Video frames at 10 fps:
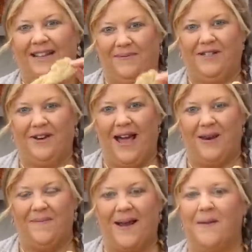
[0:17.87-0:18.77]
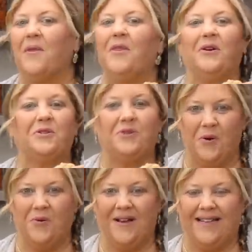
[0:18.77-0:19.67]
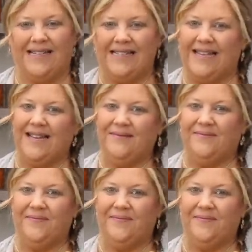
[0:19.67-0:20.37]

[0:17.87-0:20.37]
Let me show you how to make them. They're so quick and easy.